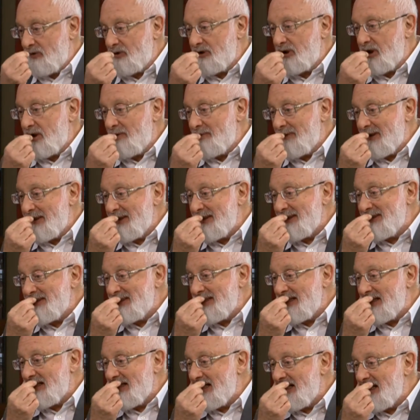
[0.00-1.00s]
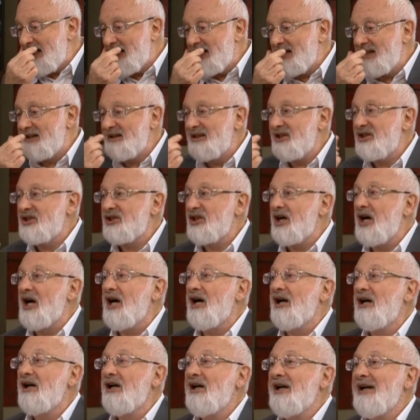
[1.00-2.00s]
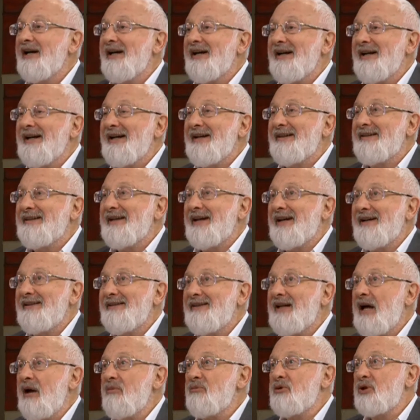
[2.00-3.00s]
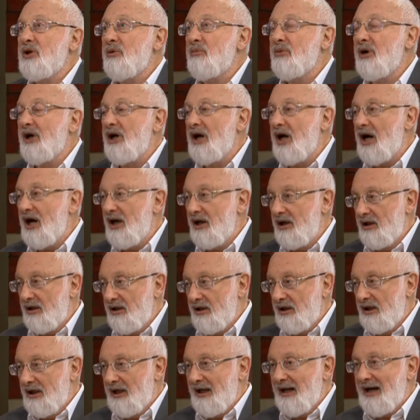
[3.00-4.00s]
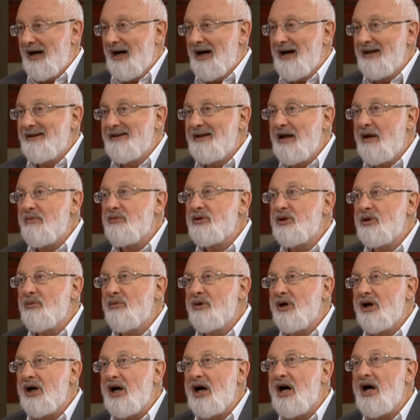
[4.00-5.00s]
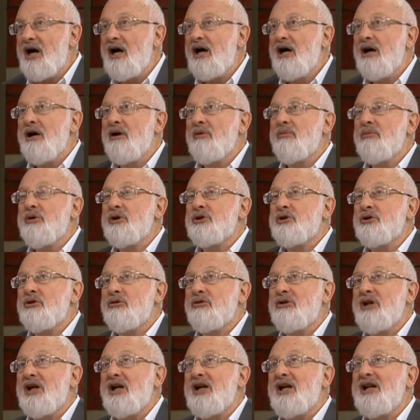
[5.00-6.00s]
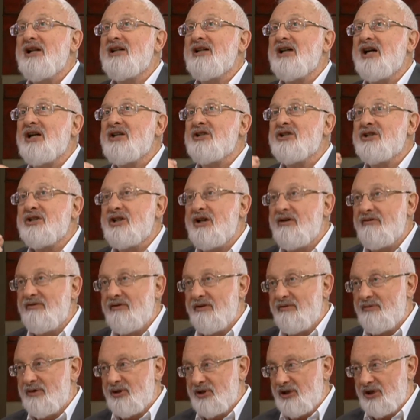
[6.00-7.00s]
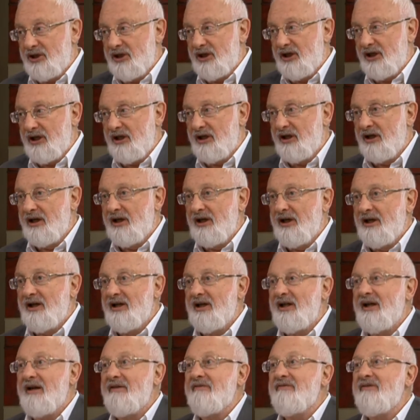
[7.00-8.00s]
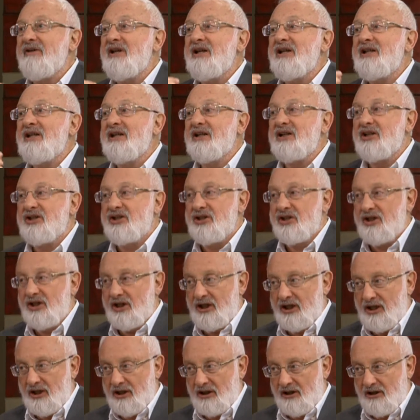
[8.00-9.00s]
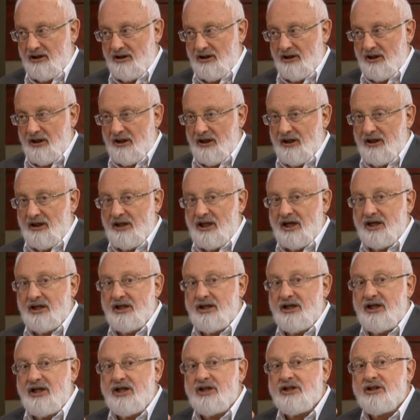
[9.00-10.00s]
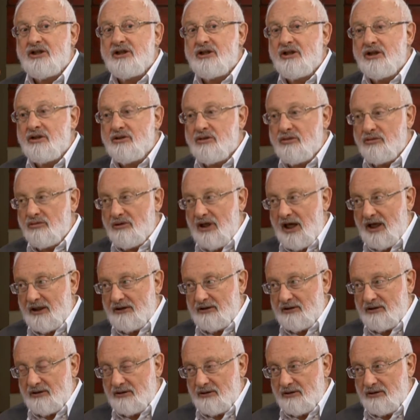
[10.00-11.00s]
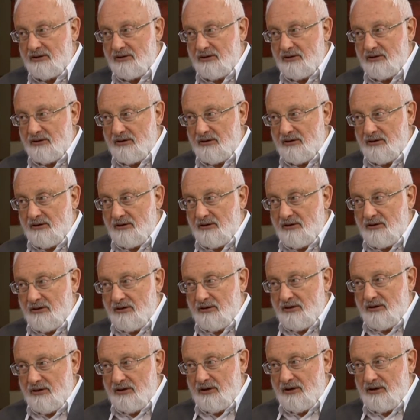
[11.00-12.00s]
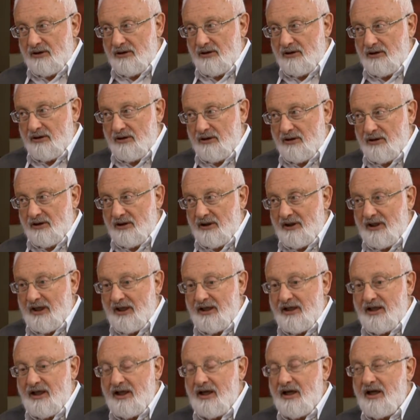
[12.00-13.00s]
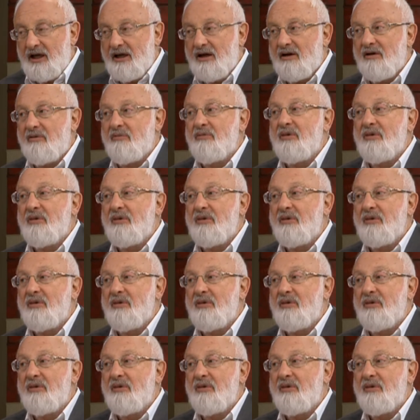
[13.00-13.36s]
But by this, you start working with the new creation, the human in you, the person in you, that tries to be concerned with the other and feeling the other